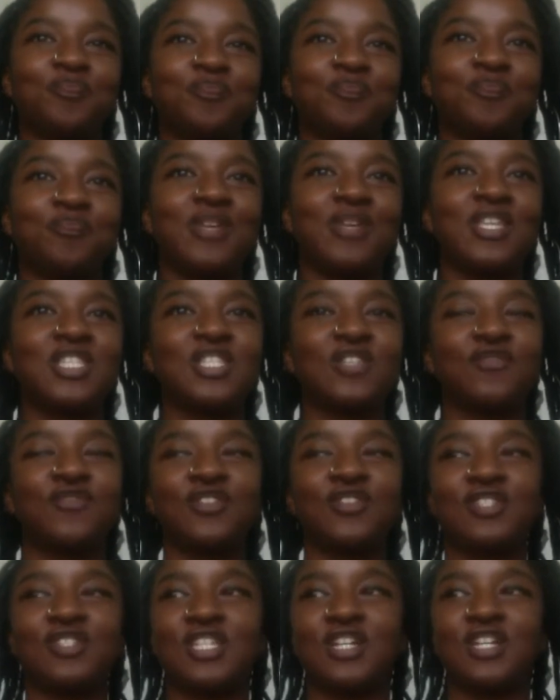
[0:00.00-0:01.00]
bits of
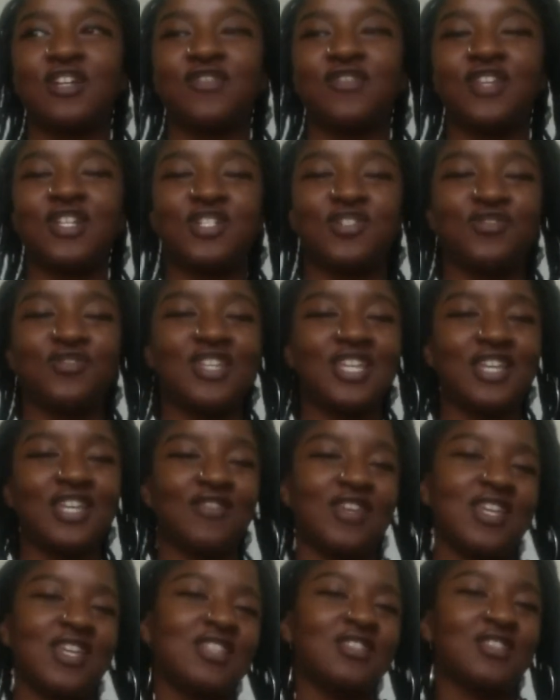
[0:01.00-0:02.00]
yourself that you
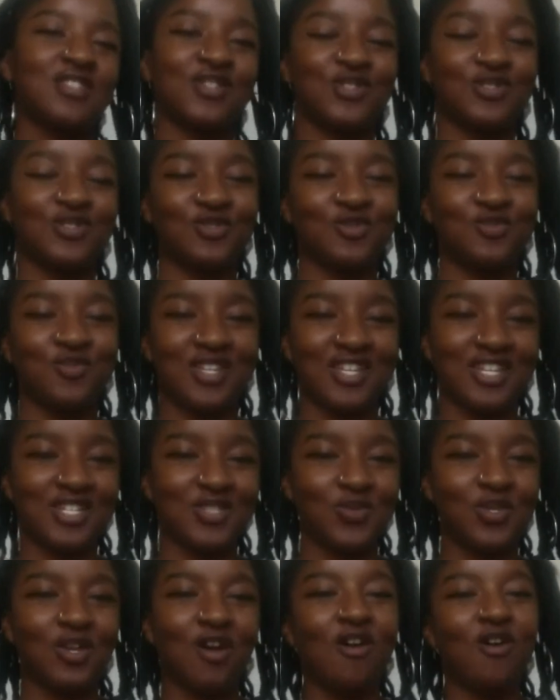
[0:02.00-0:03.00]
give into,
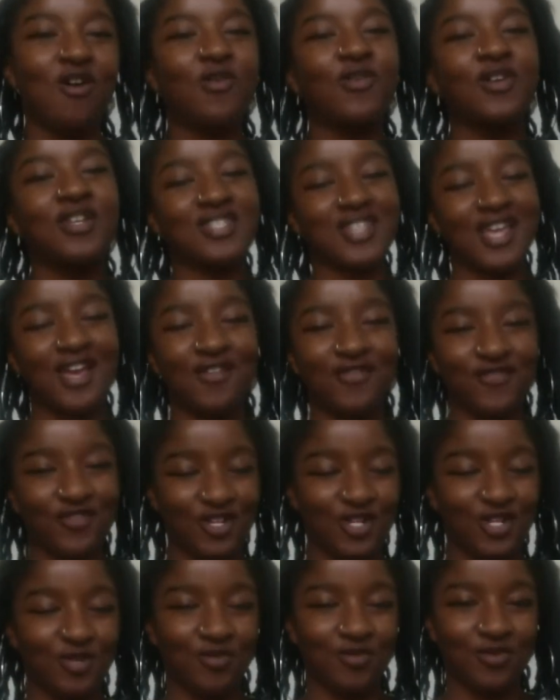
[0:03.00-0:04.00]
because we always have
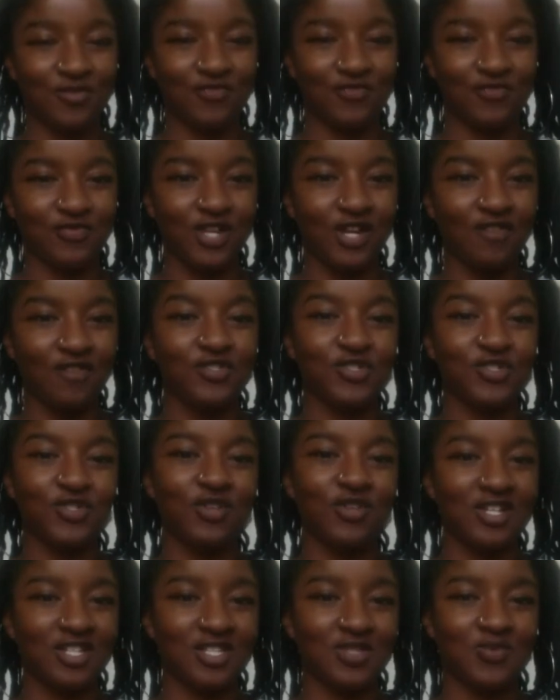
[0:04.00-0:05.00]
freedom of
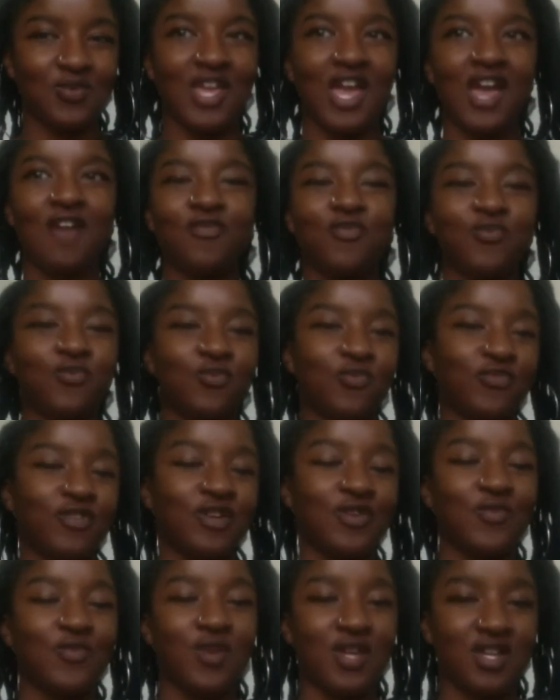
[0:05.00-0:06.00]
choice. We have
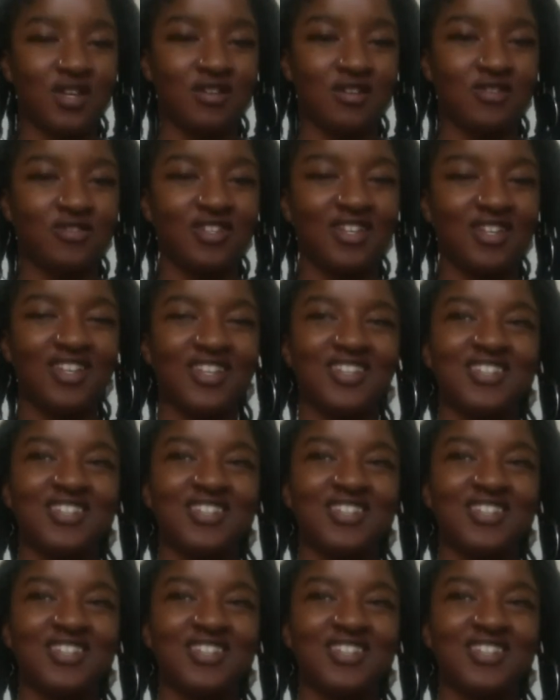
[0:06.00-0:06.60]
free will.